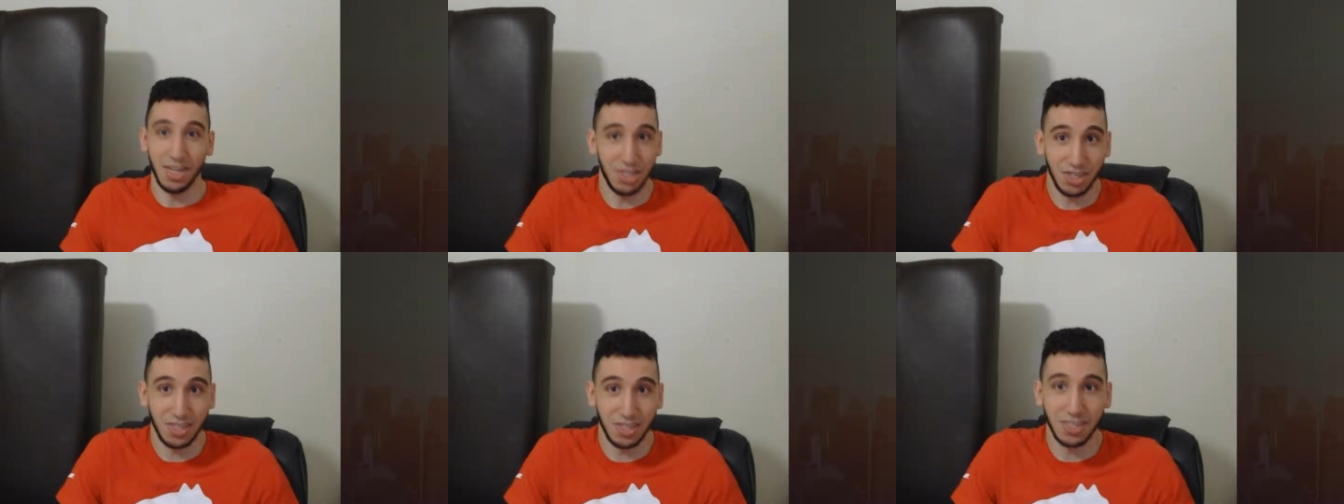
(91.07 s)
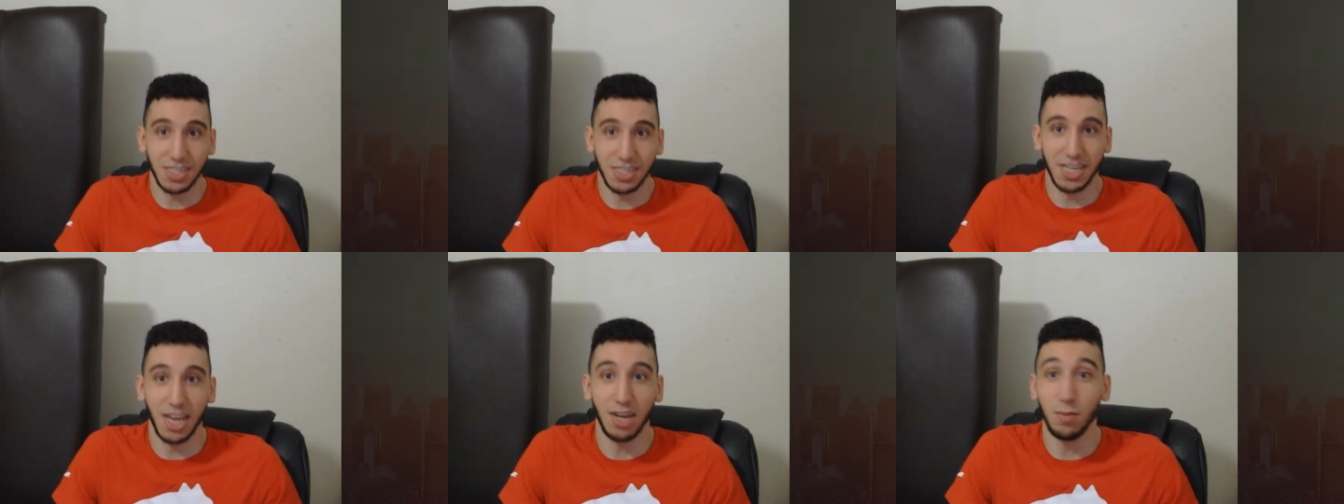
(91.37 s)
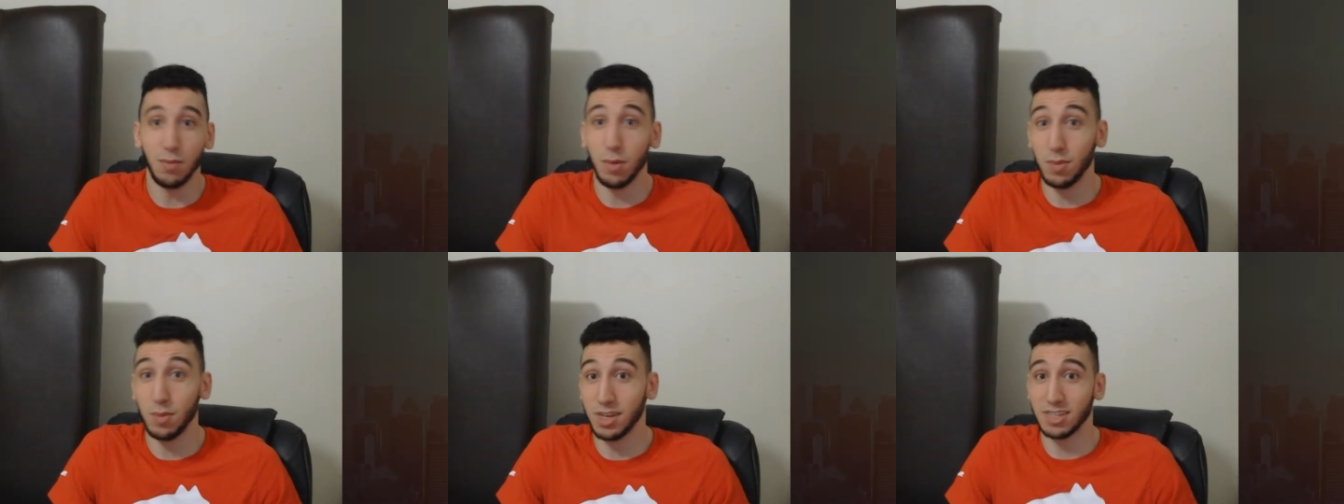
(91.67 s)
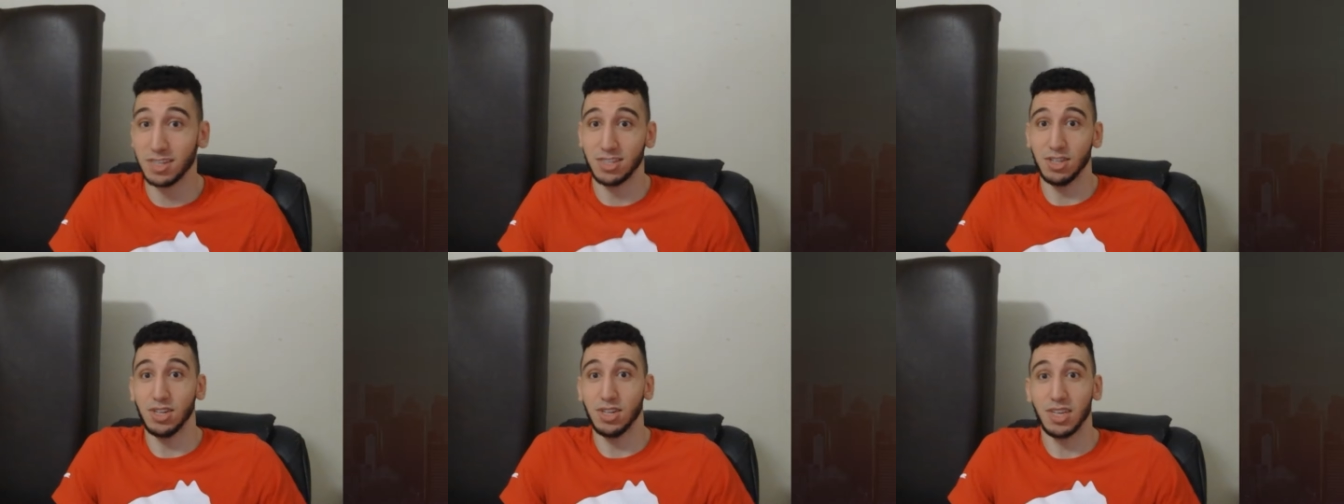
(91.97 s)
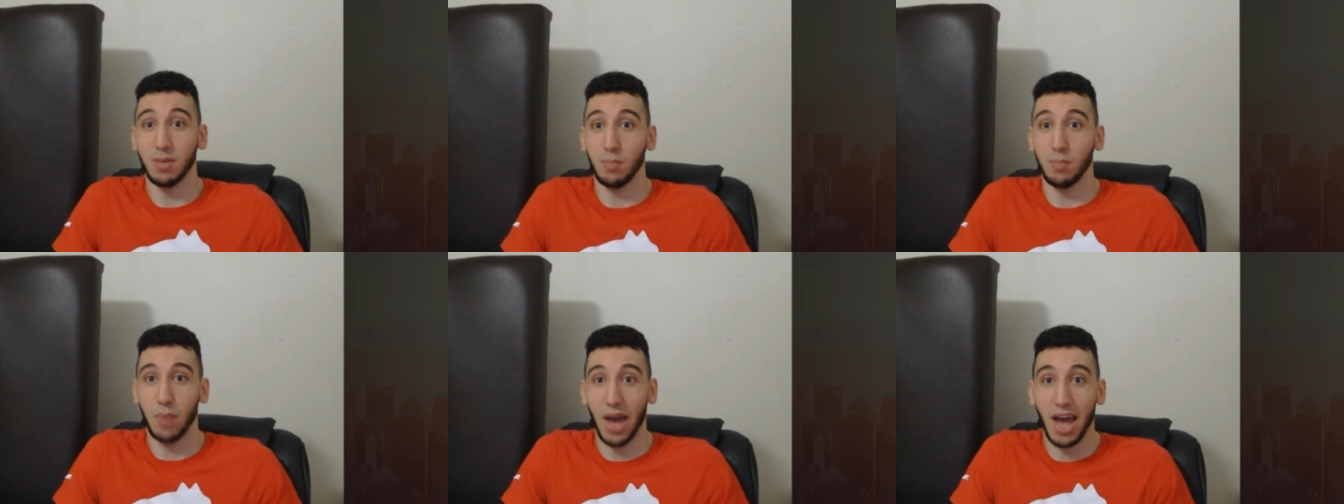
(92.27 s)
It's just insane to me because
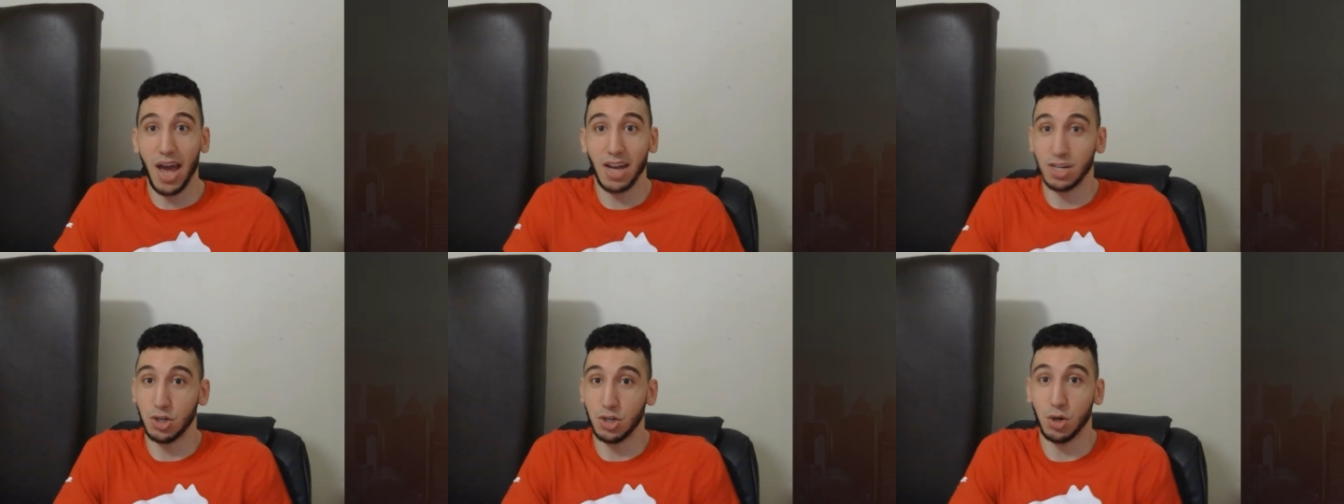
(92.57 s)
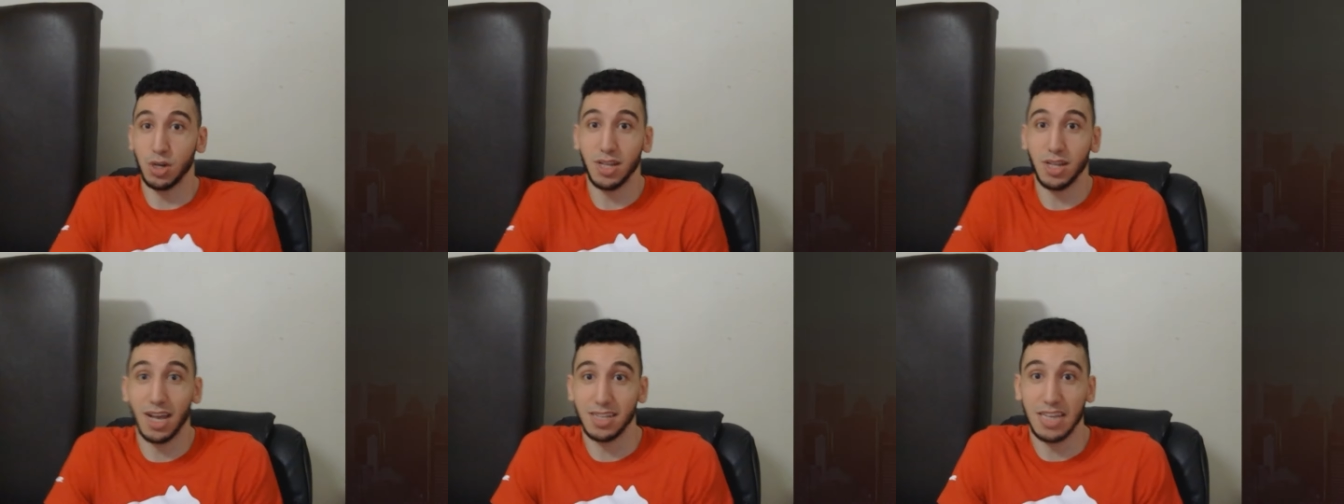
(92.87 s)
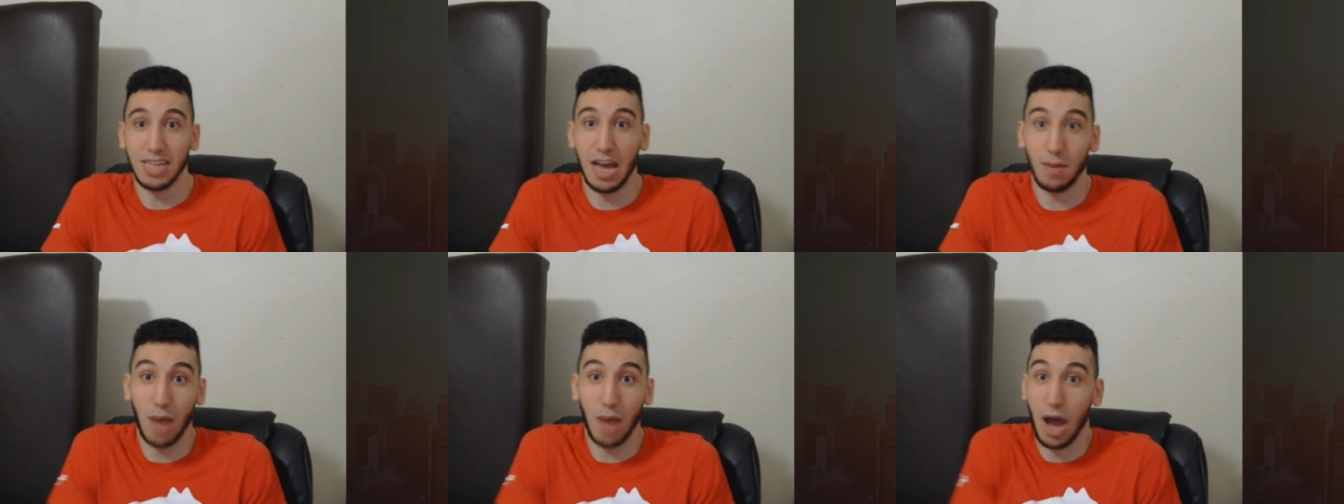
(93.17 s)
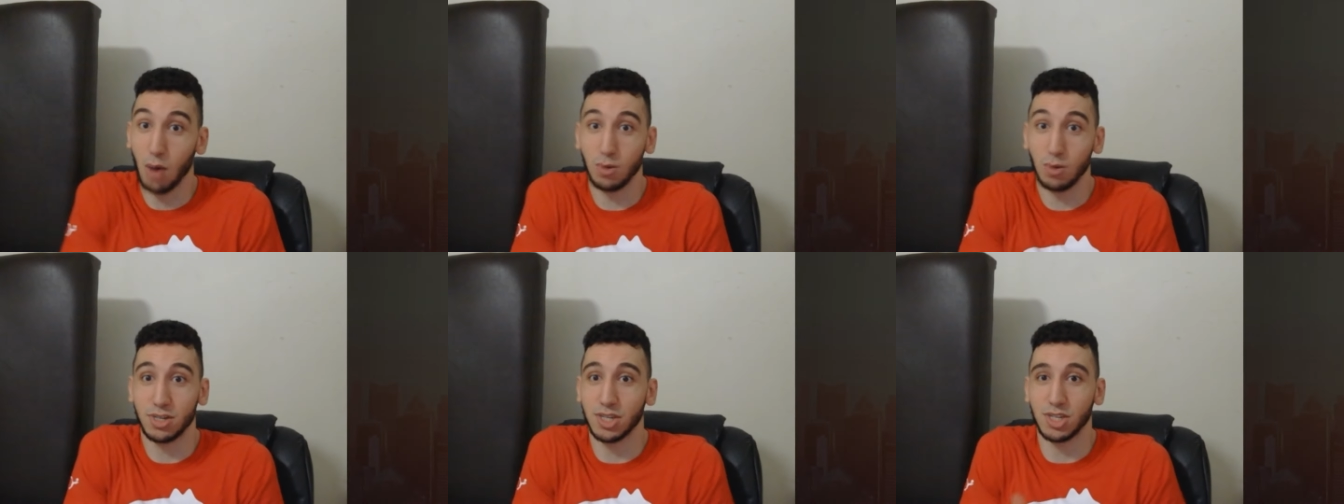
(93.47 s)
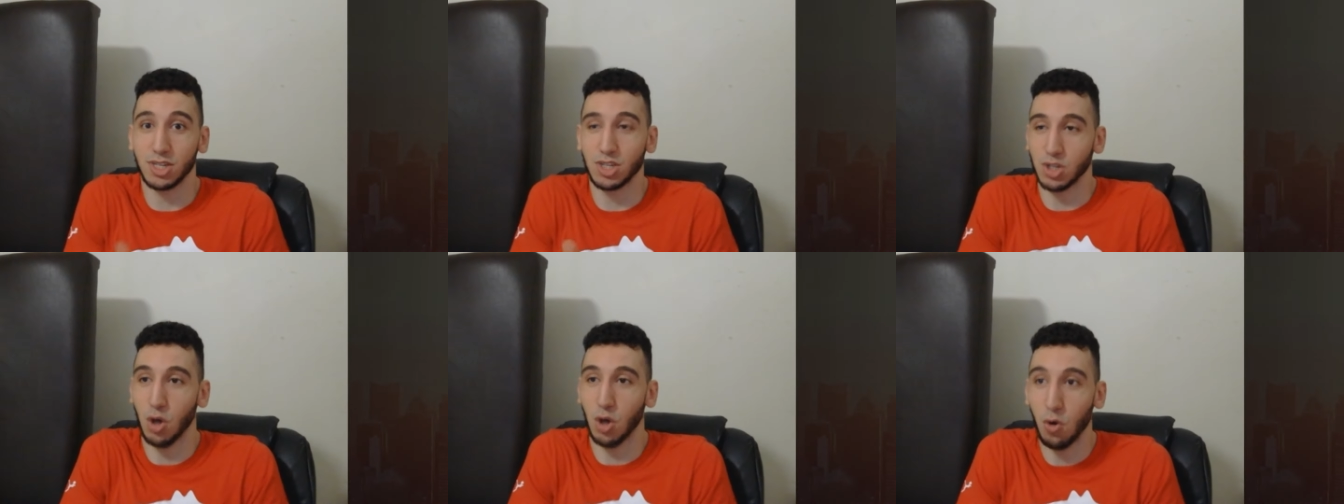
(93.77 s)
looking back during that time, I was
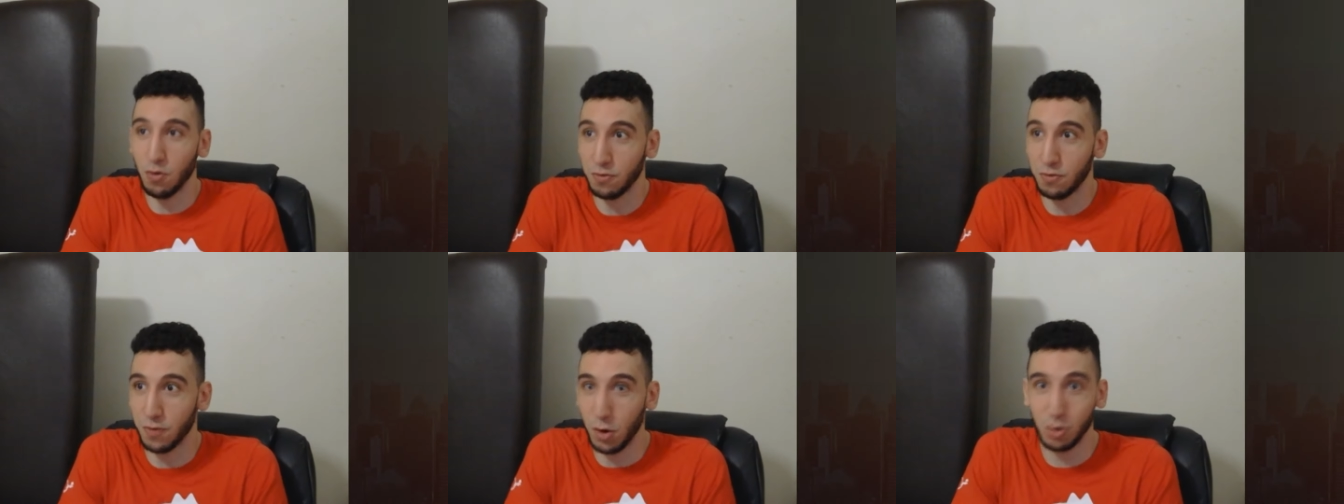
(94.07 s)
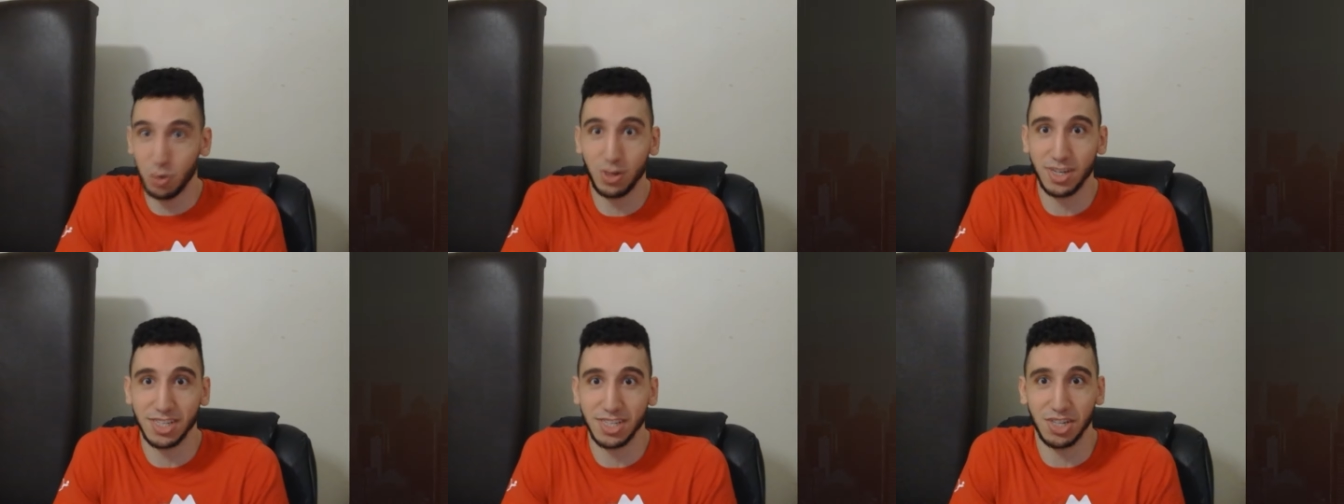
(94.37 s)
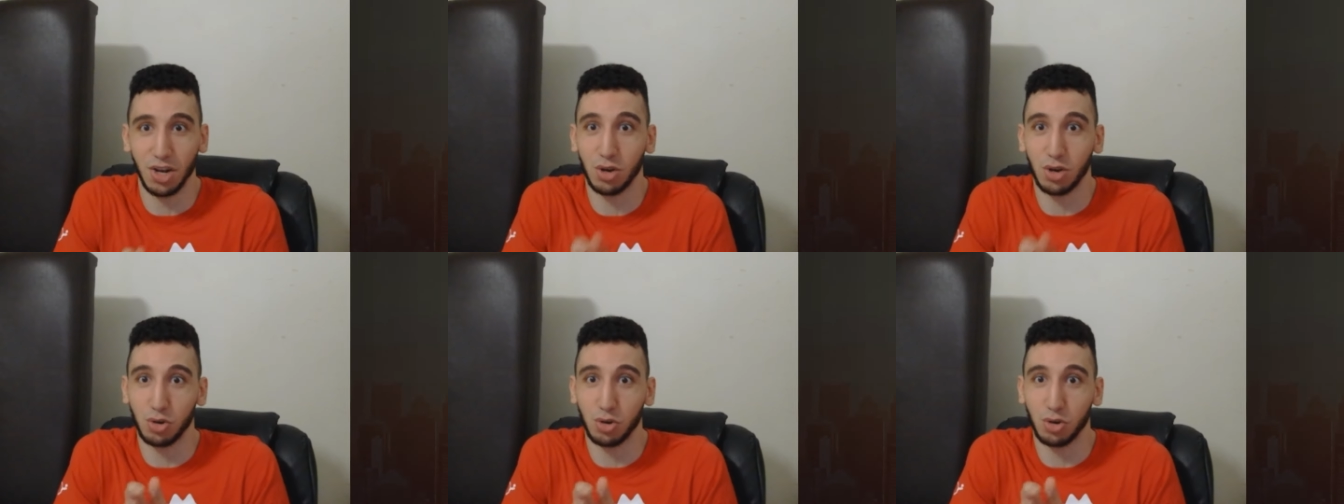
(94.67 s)
just so focused on